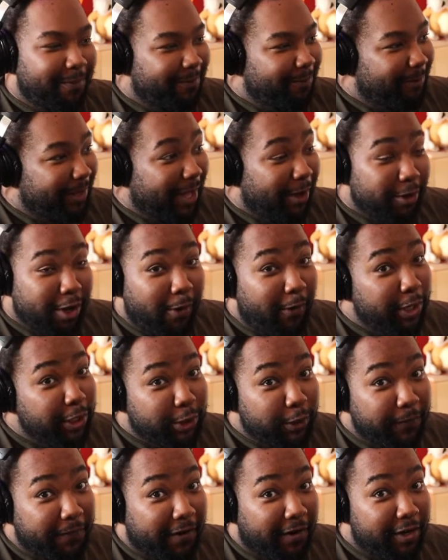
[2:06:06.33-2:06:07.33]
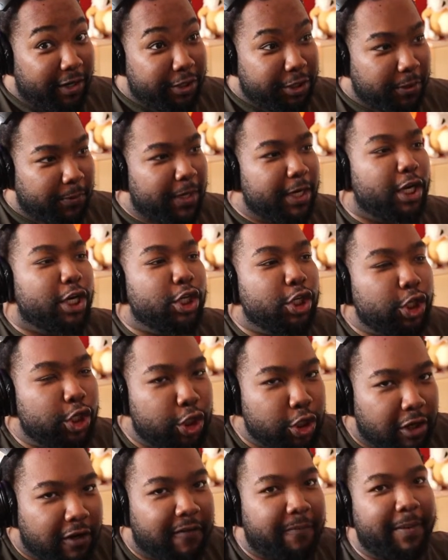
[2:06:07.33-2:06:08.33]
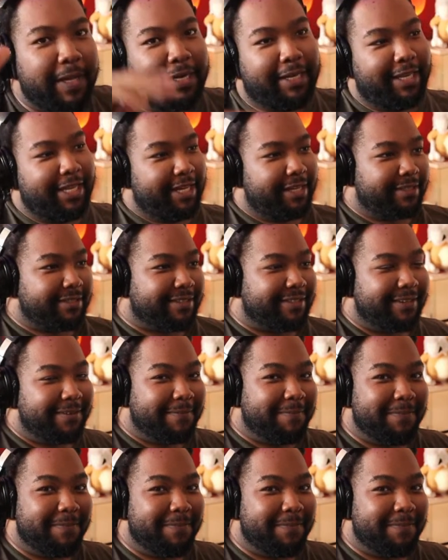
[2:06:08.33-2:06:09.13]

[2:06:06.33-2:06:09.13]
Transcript: without going too far into it, should have been Lee's.